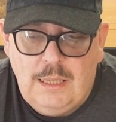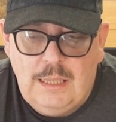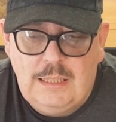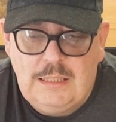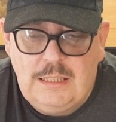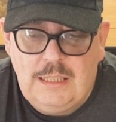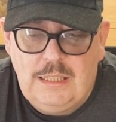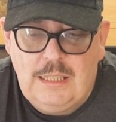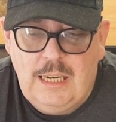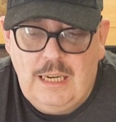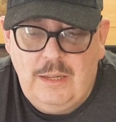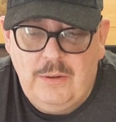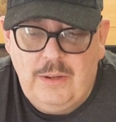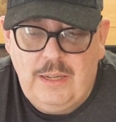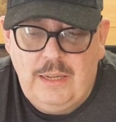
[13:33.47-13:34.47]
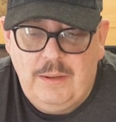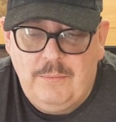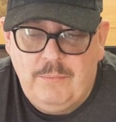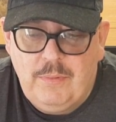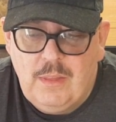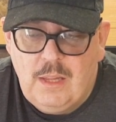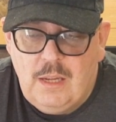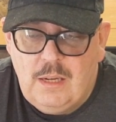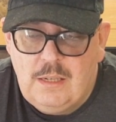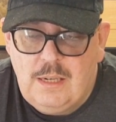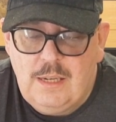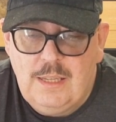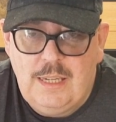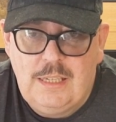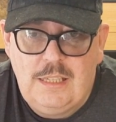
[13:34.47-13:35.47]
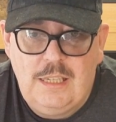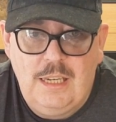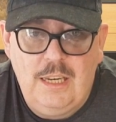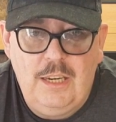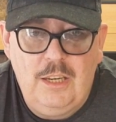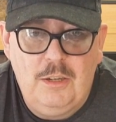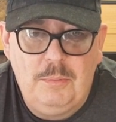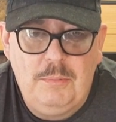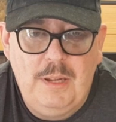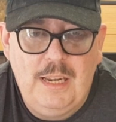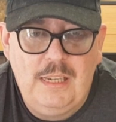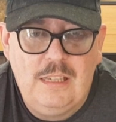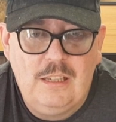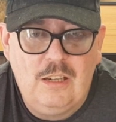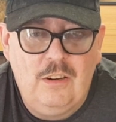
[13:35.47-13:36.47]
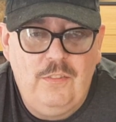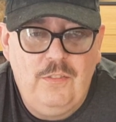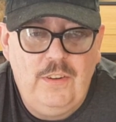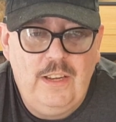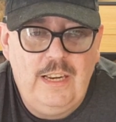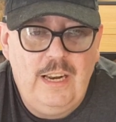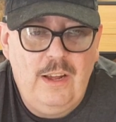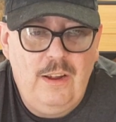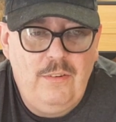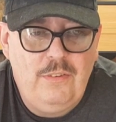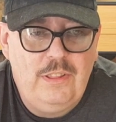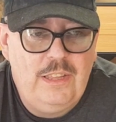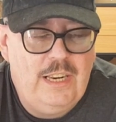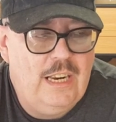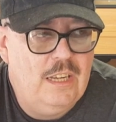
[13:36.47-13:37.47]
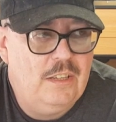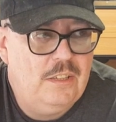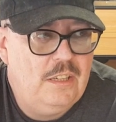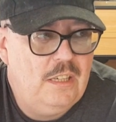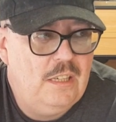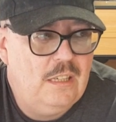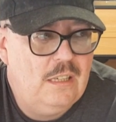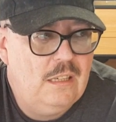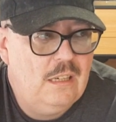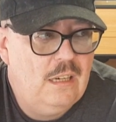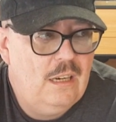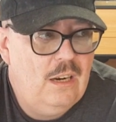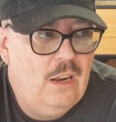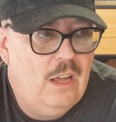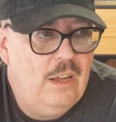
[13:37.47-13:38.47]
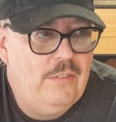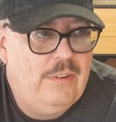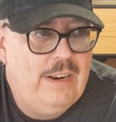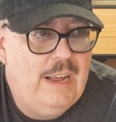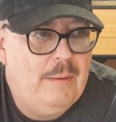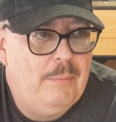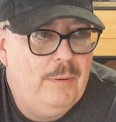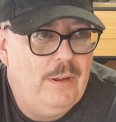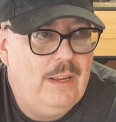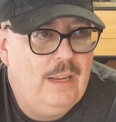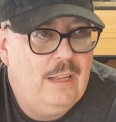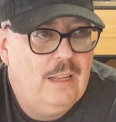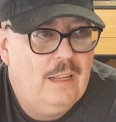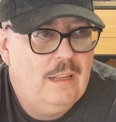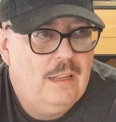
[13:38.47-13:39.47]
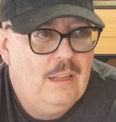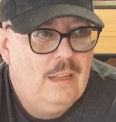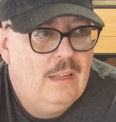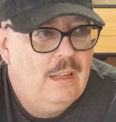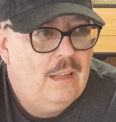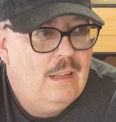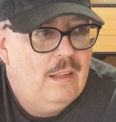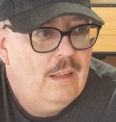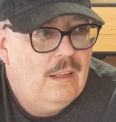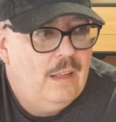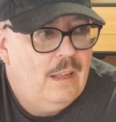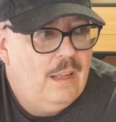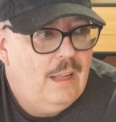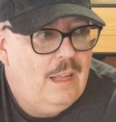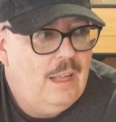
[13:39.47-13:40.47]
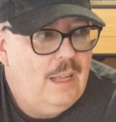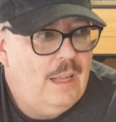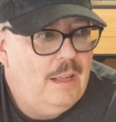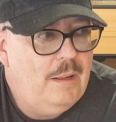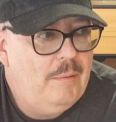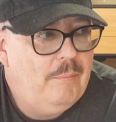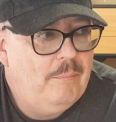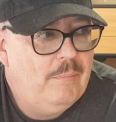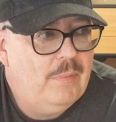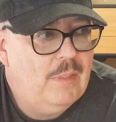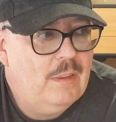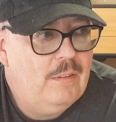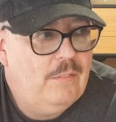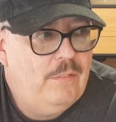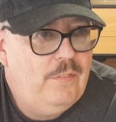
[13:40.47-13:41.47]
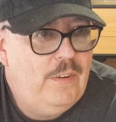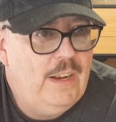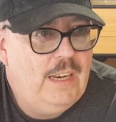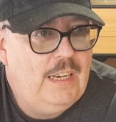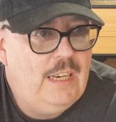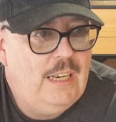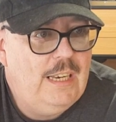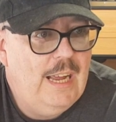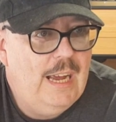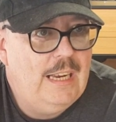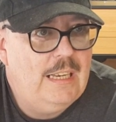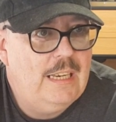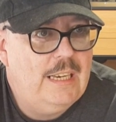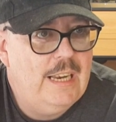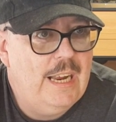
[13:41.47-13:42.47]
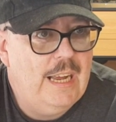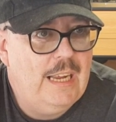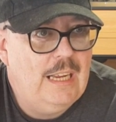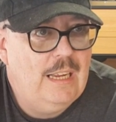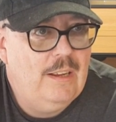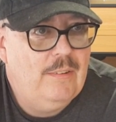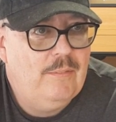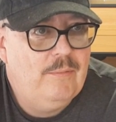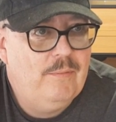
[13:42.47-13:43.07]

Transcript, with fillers: that's it anyway so that's the only updates i got for you now. Everything else is alive and happy. Um, feeding day to day.